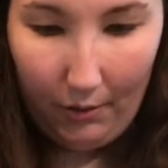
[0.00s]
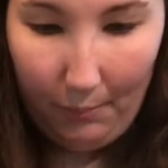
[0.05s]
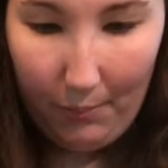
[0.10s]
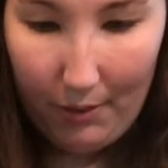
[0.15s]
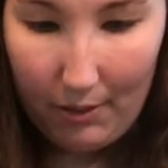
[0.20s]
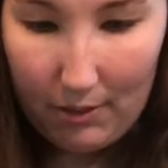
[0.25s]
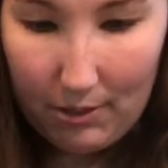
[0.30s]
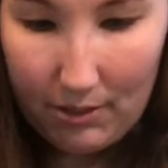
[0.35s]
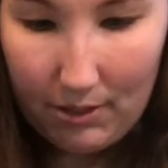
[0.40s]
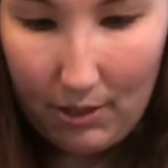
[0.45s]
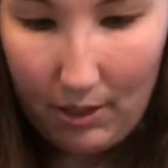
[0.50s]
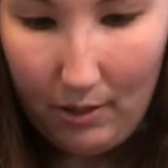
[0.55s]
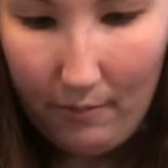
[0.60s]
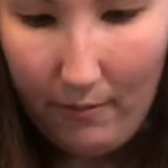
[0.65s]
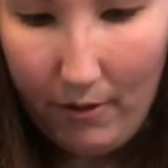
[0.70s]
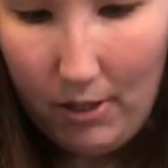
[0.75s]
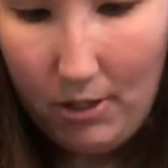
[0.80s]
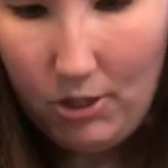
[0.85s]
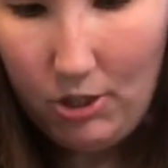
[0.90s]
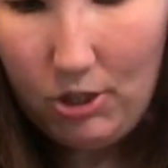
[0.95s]
bit of
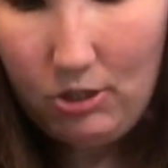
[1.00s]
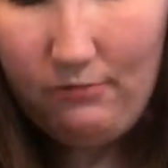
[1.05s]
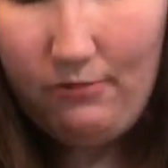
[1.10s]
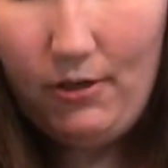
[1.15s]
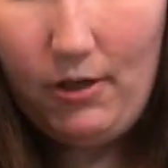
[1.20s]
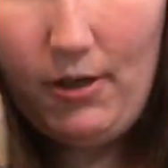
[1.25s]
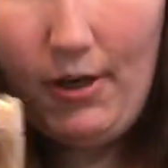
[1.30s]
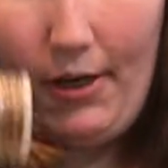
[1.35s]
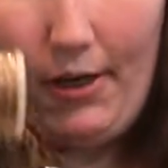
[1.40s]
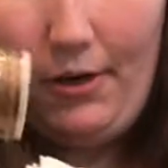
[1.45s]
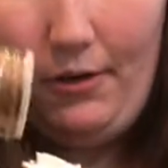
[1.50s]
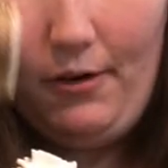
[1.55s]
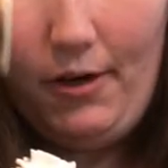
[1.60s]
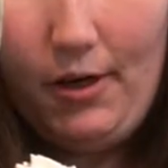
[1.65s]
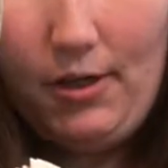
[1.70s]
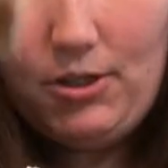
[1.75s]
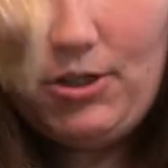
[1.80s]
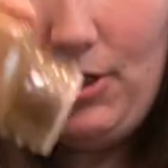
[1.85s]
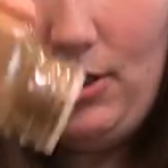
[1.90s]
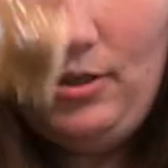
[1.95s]
cinnamon just for
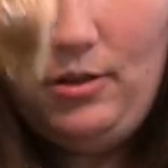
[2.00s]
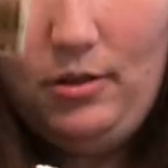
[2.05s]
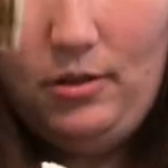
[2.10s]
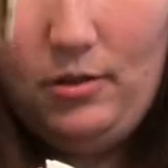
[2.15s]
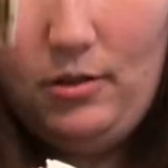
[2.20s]
decoration.